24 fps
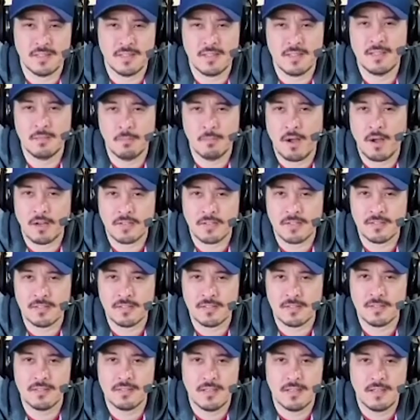he
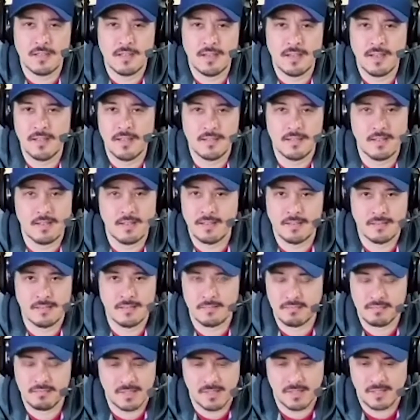watches, and it
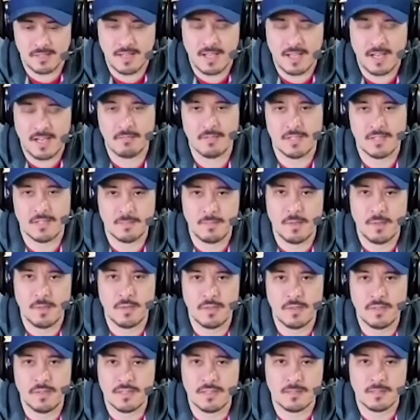right. just kind of
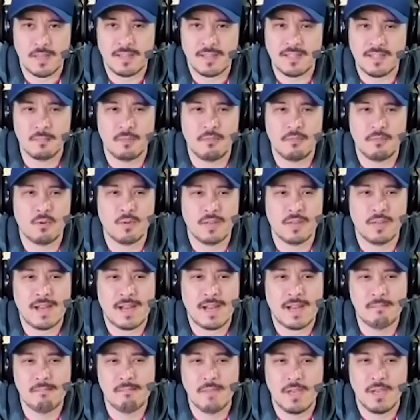exploded because I think before that
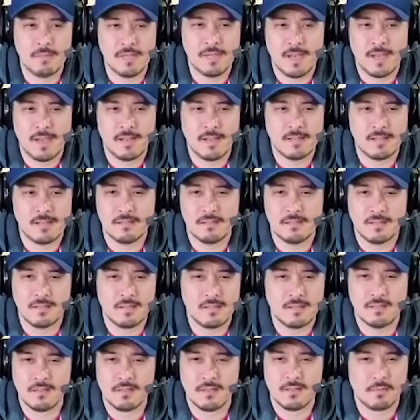I maybe had
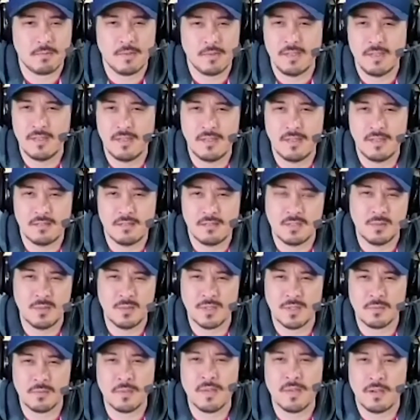three two
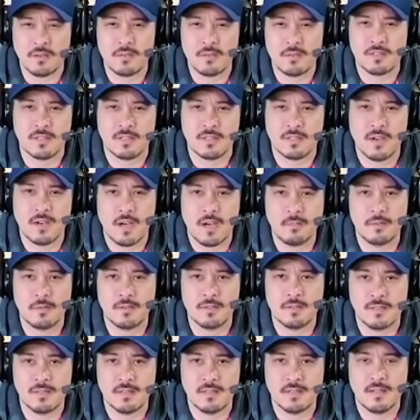to three hundred
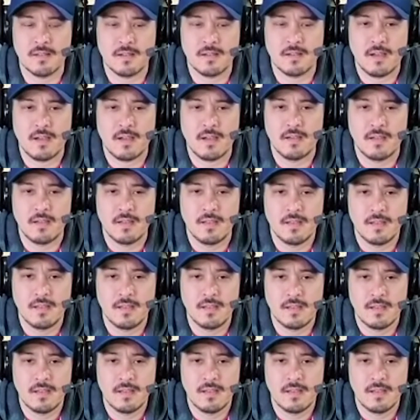subscribers, and uh, right.